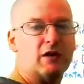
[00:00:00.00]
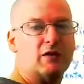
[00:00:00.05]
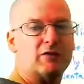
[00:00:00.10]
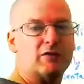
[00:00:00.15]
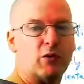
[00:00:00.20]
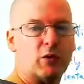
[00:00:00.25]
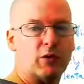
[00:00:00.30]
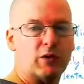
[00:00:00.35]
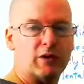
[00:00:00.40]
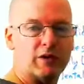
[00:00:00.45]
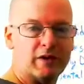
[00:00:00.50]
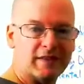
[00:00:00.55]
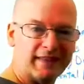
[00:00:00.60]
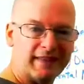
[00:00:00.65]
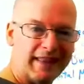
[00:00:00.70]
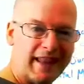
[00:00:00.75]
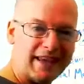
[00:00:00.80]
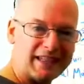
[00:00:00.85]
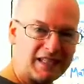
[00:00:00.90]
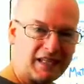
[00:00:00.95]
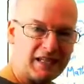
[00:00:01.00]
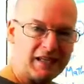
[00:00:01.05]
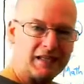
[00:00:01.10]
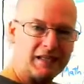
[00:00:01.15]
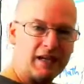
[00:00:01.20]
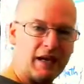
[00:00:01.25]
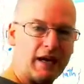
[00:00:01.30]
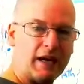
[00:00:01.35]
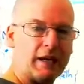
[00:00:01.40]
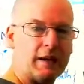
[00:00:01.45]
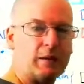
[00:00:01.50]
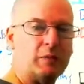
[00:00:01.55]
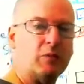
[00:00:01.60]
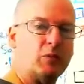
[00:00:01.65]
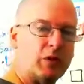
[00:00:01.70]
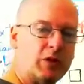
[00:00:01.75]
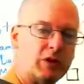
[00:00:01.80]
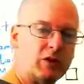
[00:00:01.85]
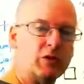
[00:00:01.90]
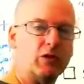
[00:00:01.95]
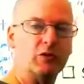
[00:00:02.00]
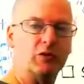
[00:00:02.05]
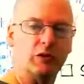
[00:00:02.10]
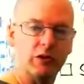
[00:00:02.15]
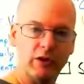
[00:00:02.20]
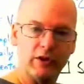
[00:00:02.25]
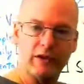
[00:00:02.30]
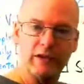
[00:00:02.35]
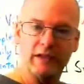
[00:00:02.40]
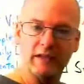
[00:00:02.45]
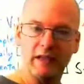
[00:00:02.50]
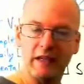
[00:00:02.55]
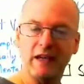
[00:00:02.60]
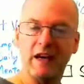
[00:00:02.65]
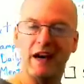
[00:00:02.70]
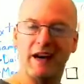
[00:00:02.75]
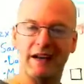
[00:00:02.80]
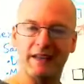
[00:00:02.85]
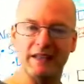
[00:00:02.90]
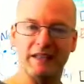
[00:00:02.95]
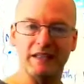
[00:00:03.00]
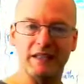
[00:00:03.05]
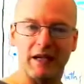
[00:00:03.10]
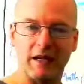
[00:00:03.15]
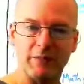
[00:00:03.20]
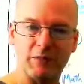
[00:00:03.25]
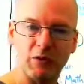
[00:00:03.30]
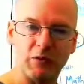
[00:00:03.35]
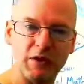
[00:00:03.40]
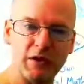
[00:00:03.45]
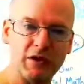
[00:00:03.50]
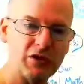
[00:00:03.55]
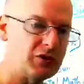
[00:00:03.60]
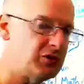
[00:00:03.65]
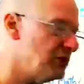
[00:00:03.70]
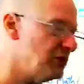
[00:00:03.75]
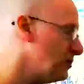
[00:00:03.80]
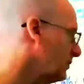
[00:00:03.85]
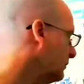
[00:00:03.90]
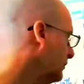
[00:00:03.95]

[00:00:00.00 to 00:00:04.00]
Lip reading: for lesson time when you're learning the concepts, when students